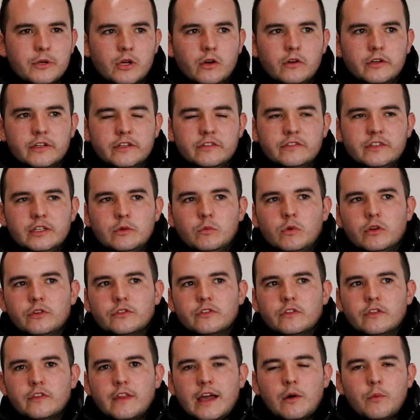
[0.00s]
be honest, it
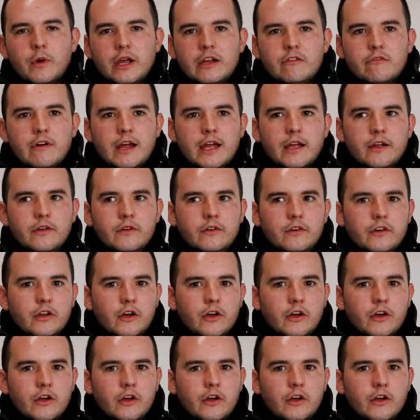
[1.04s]
wasn't that way round.